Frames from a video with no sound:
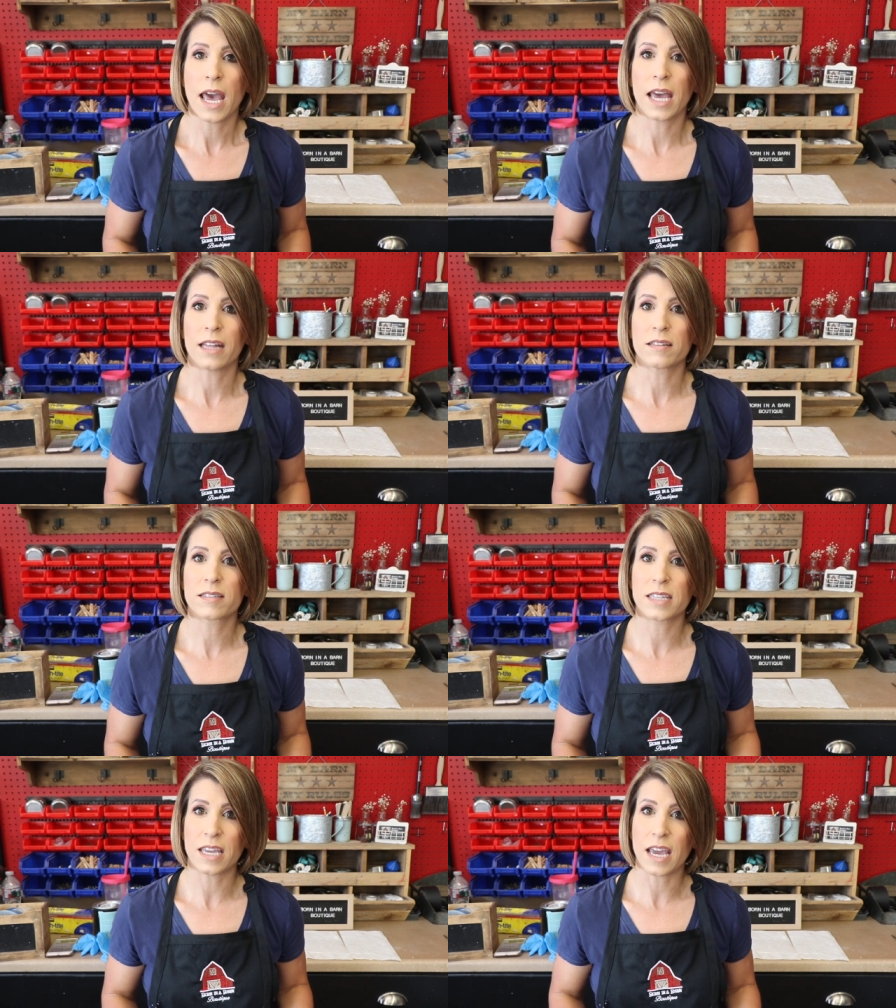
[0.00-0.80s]
and
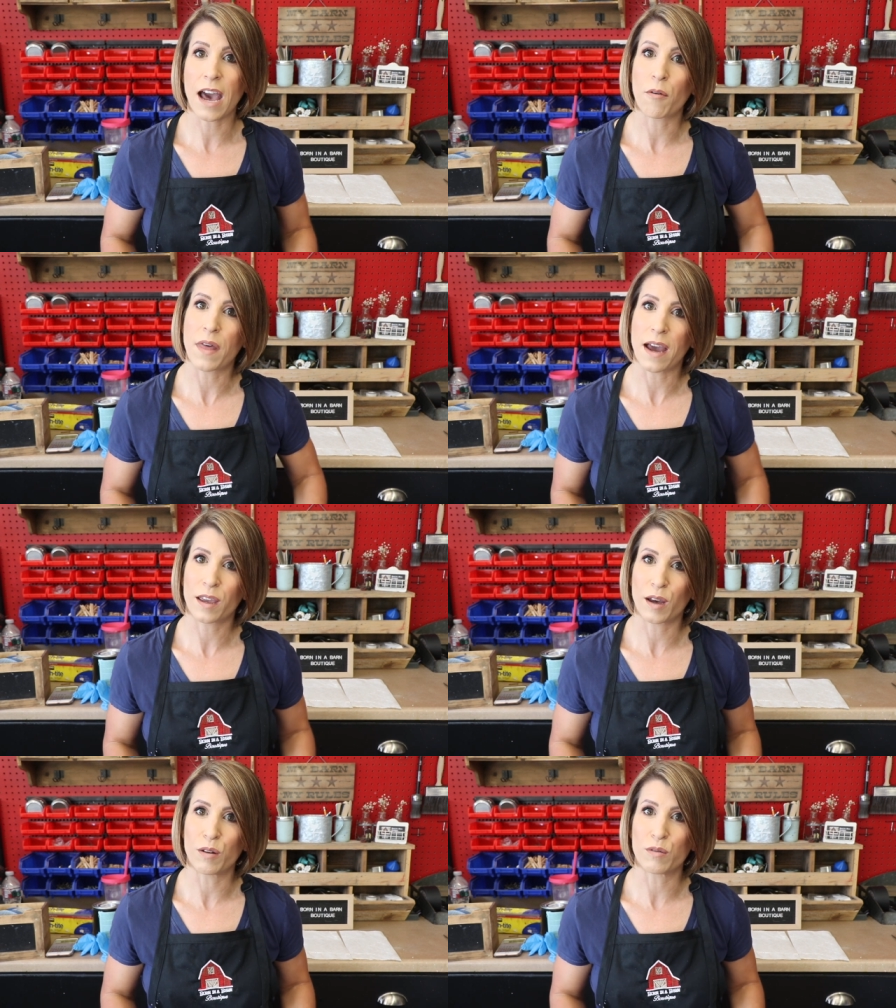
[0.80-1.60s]
see how that
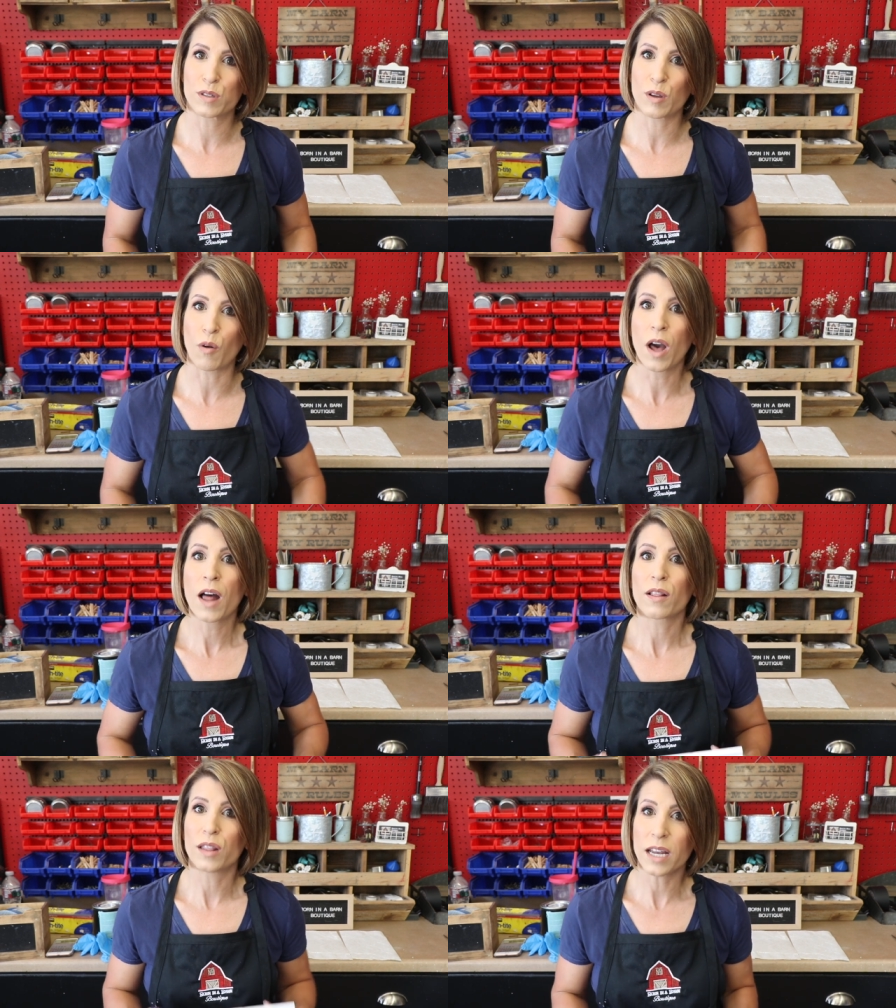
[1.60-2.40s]
goes. So
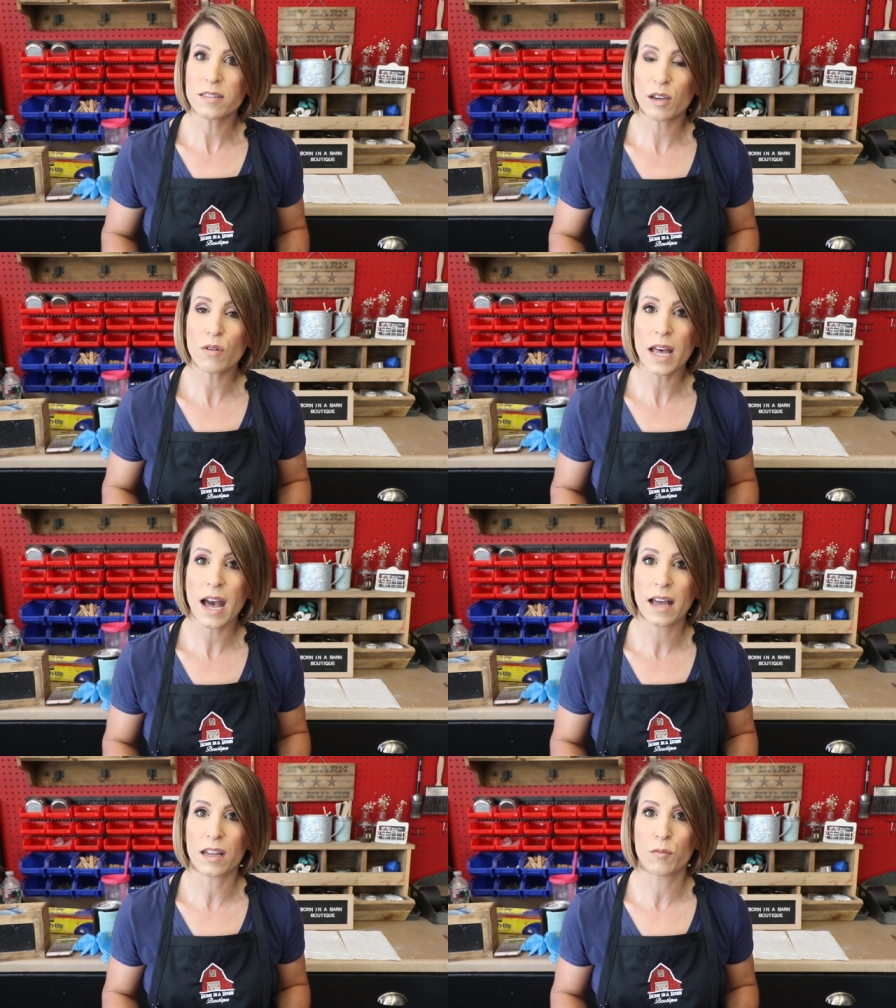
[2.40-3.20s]
let's go
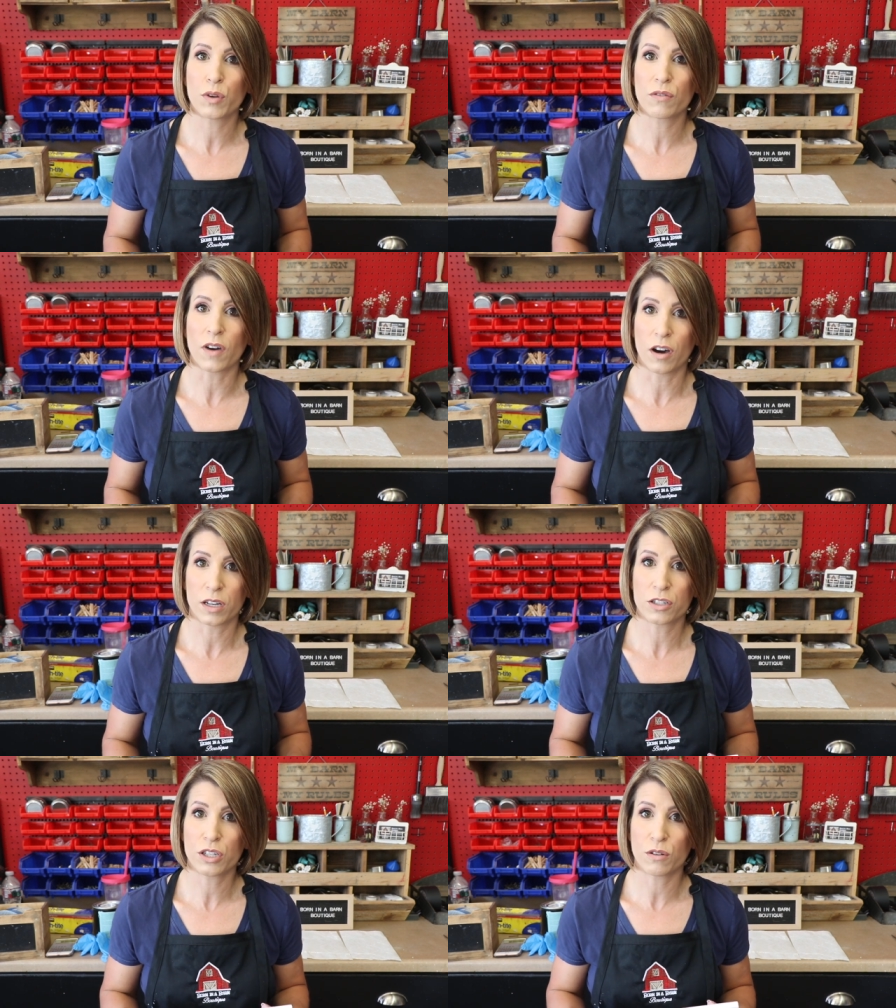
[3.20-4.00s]
ahead and move
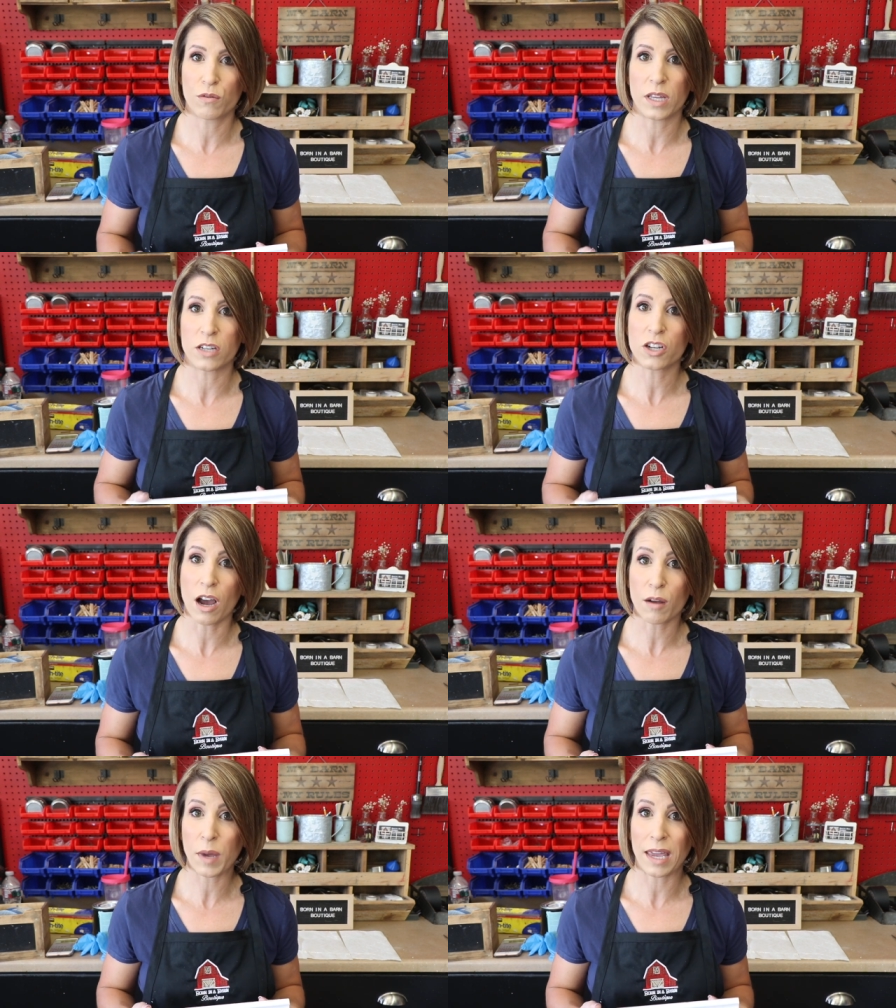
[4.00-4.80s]
on to the
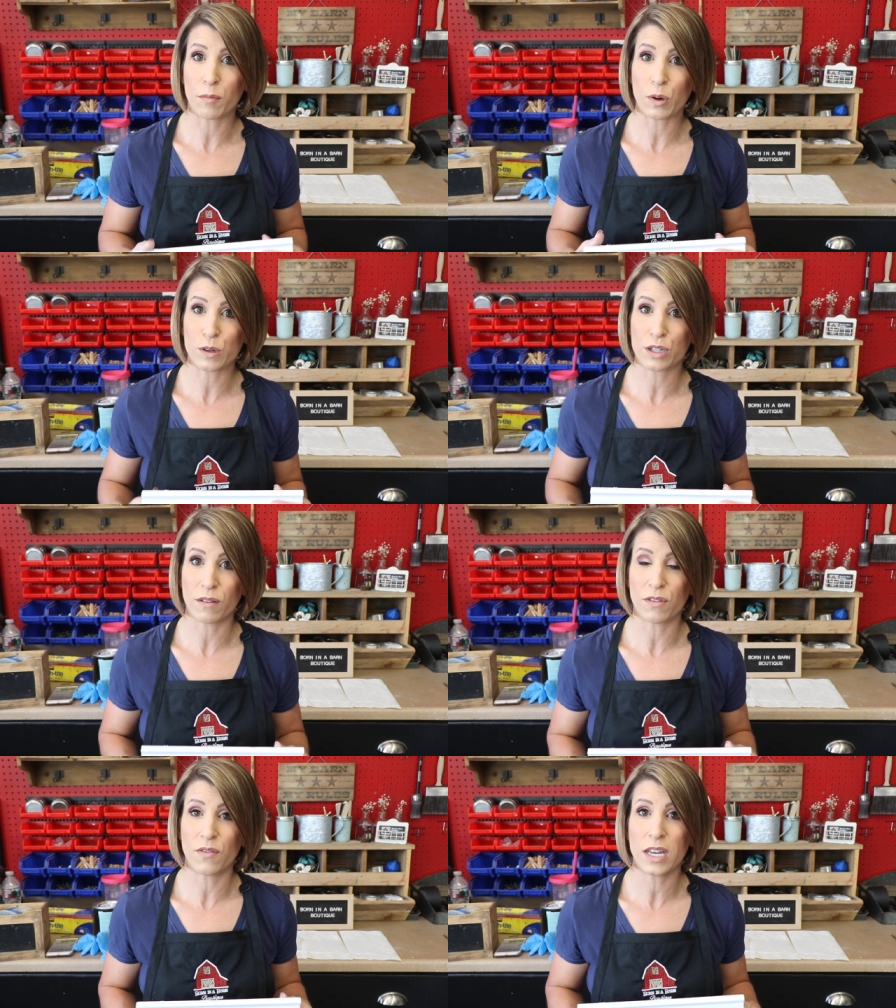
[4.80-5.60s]
chalk paint portion
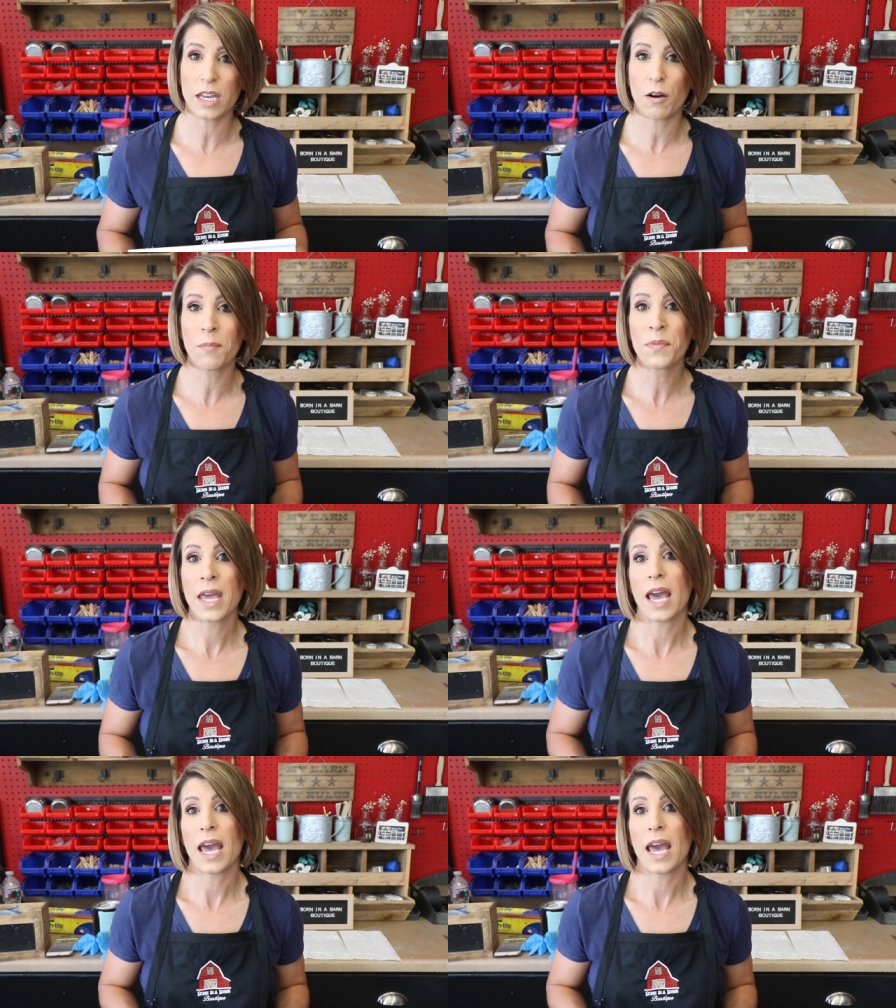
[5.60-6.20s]
of the video.